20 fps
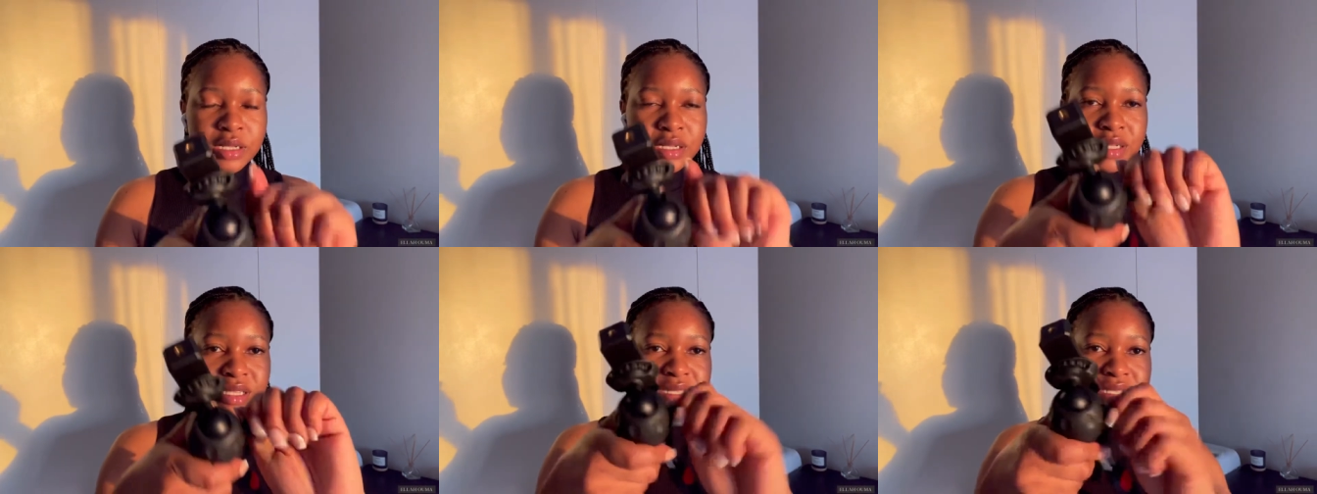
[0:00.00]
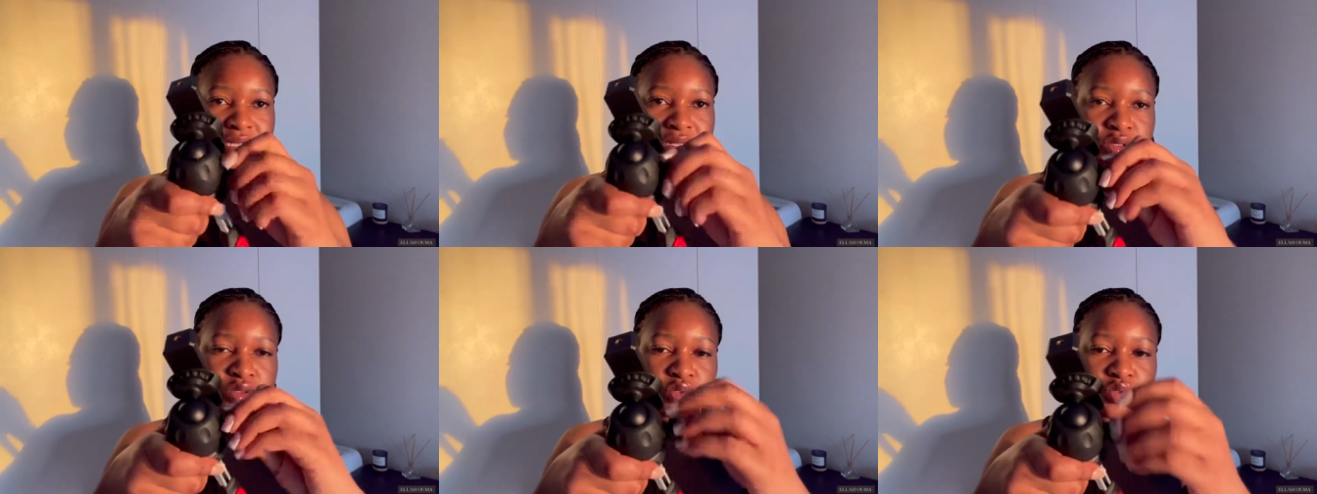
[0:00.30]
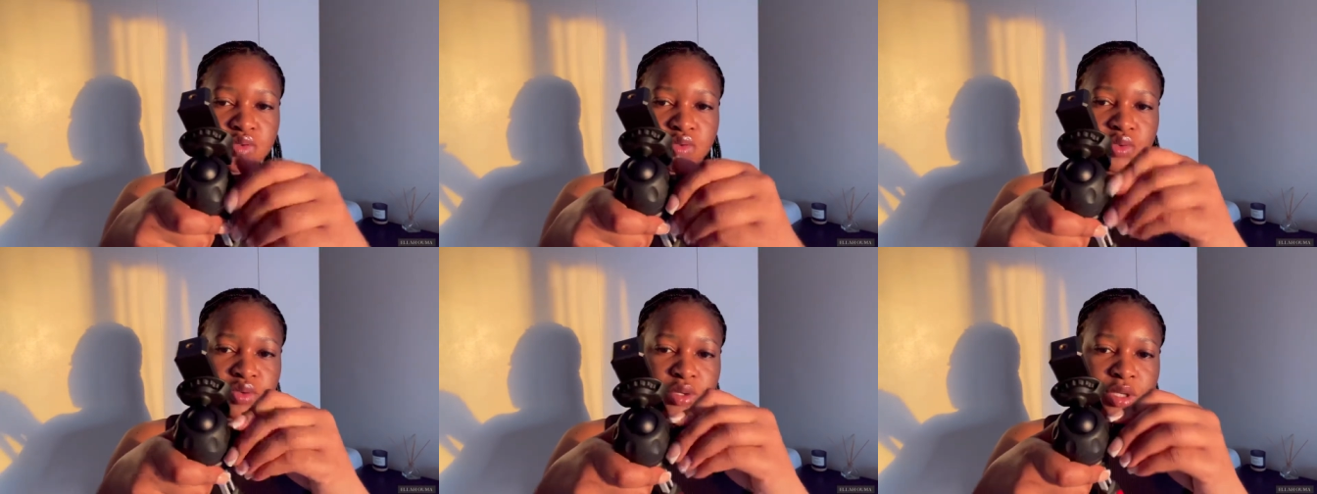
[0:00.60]
let's
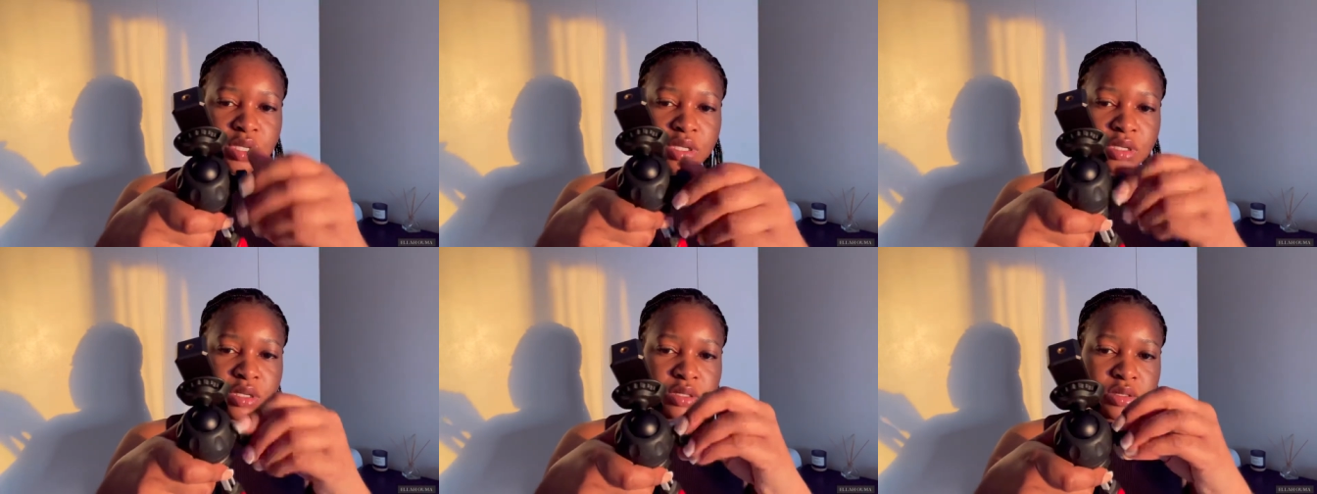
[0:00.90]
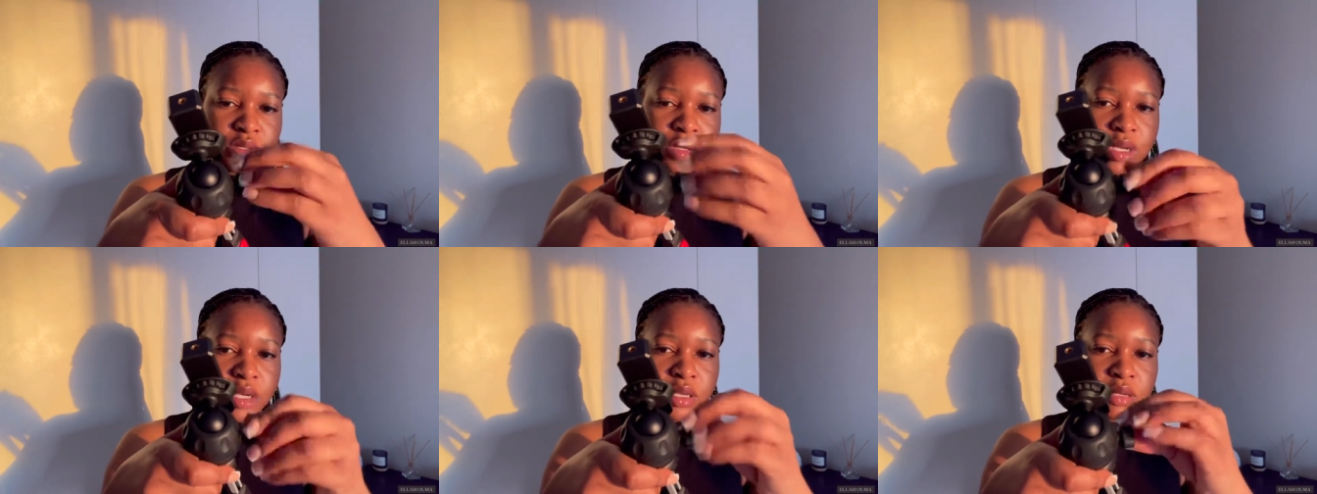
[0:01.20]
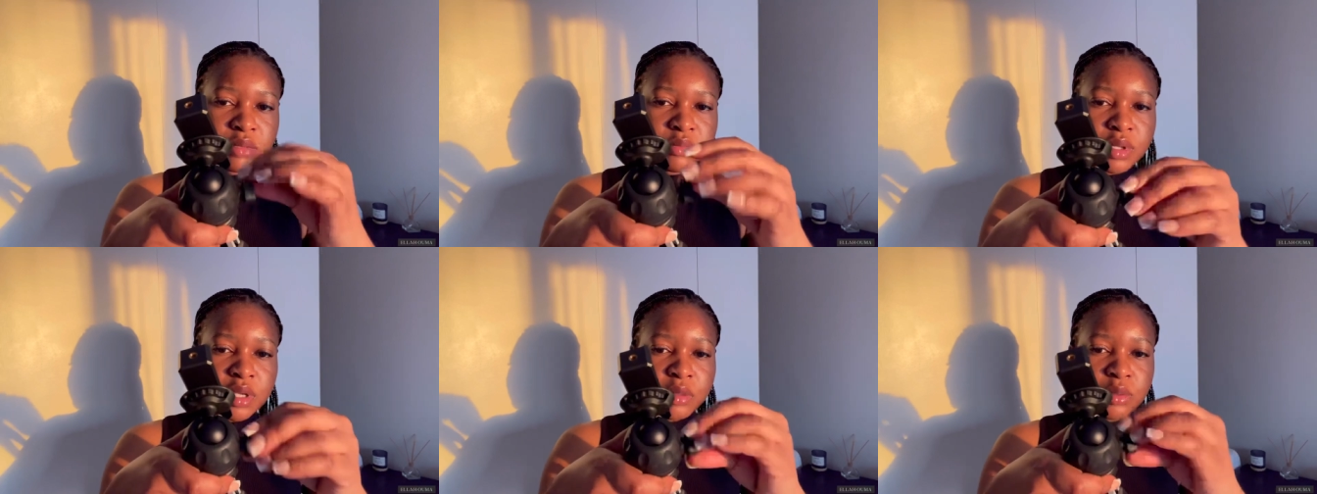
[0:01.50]
unscrew here so i
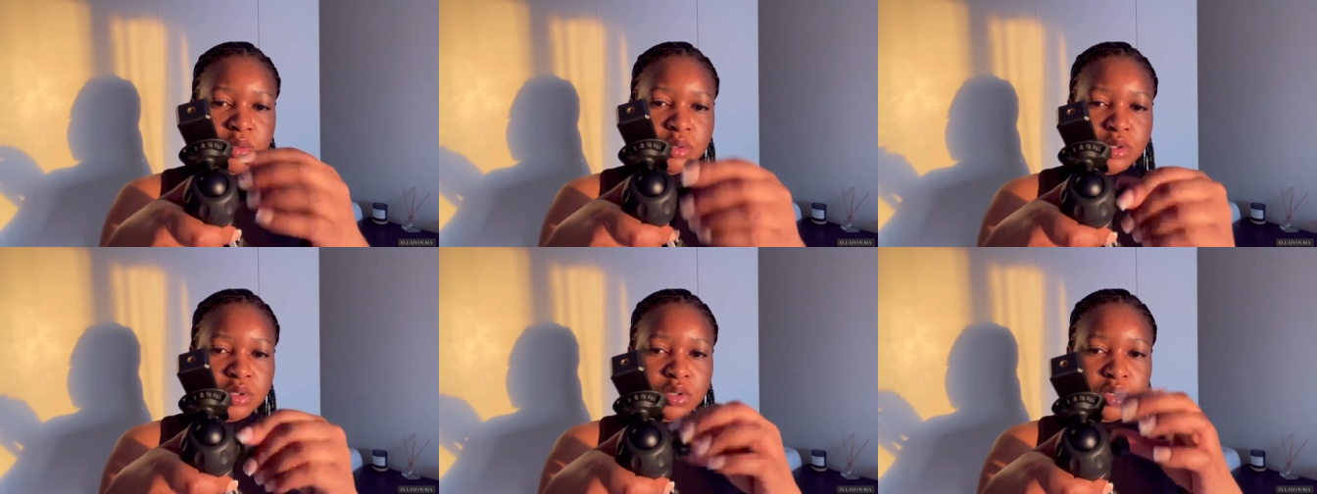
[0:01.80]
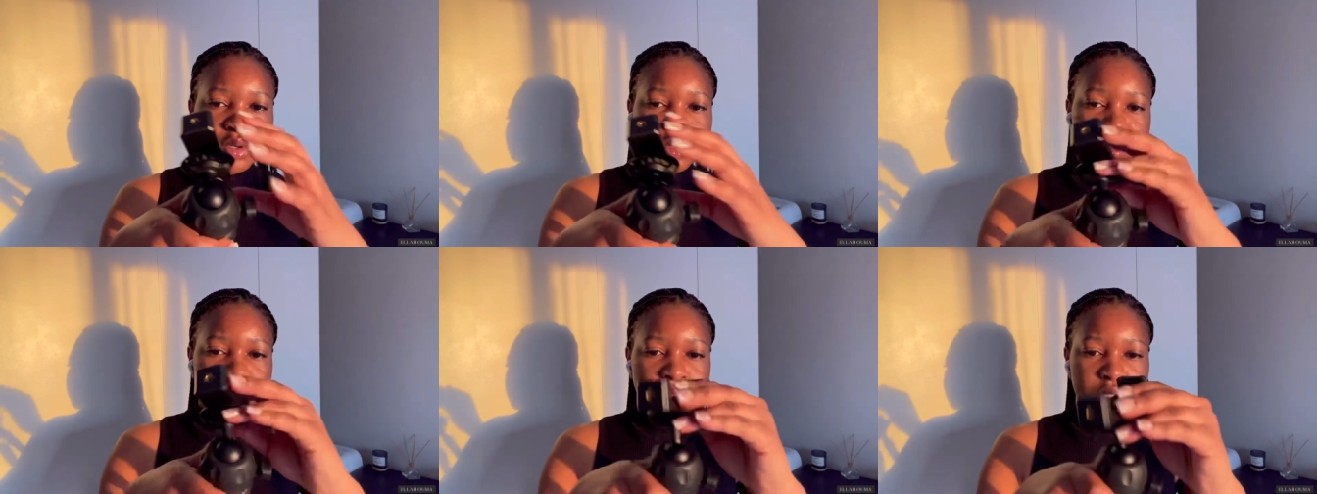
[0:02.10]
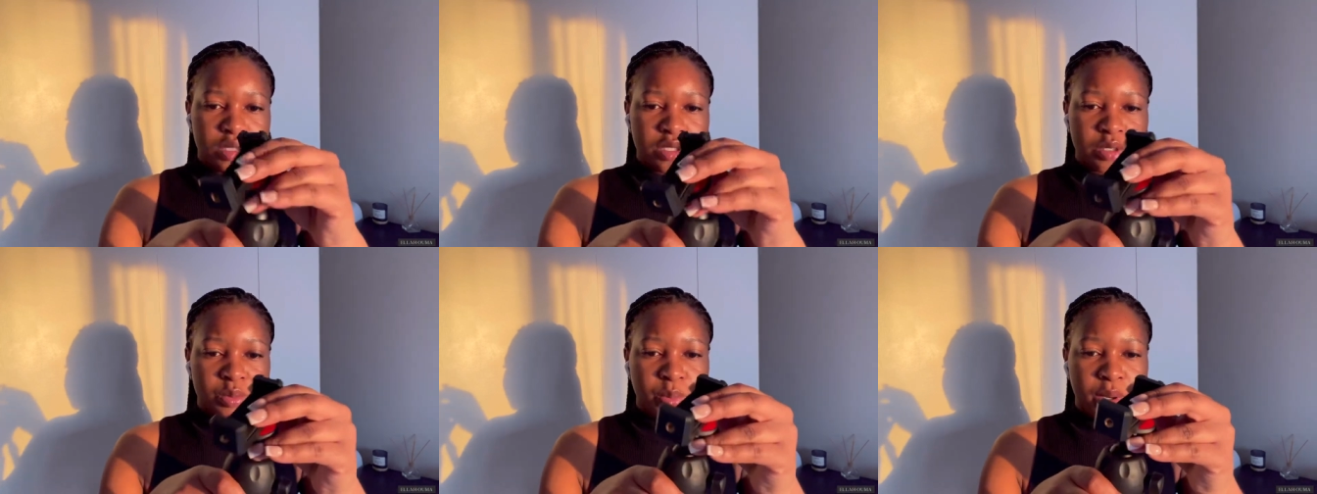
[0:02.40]
can be able to control
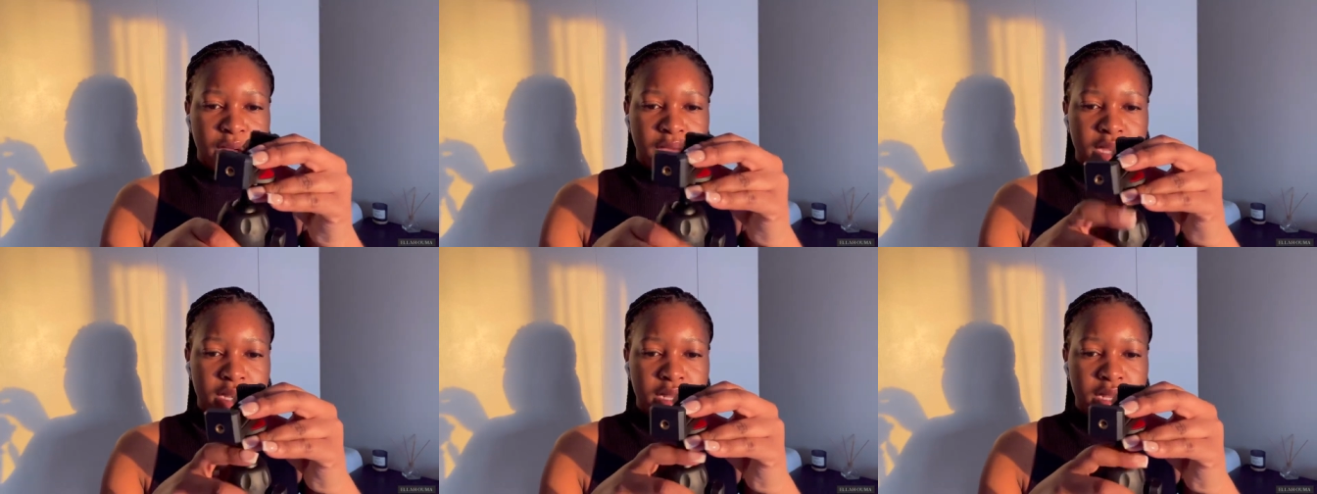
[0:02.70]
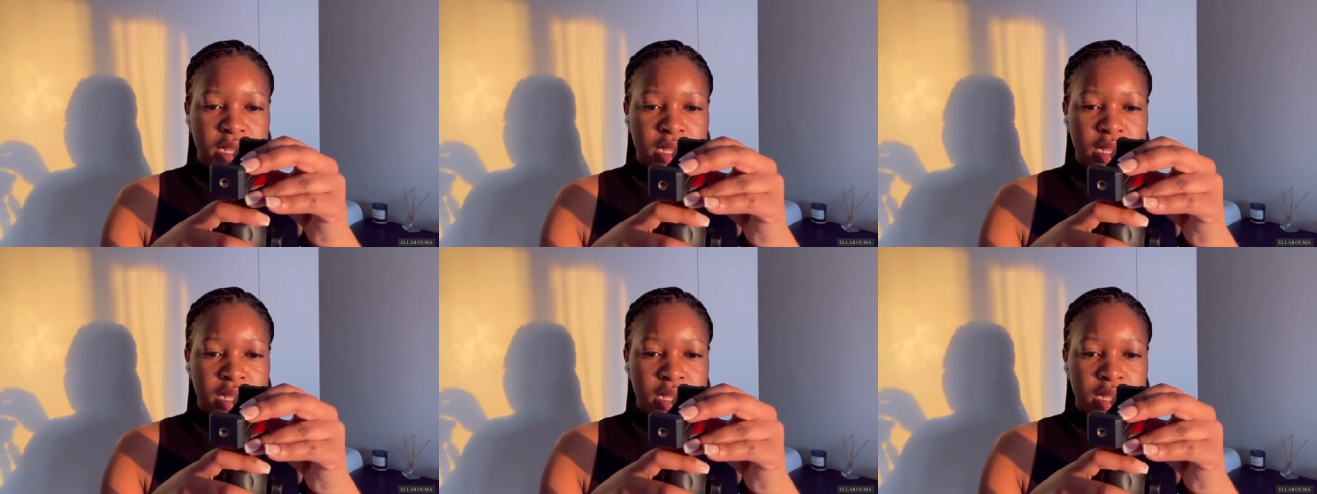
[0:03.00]
this part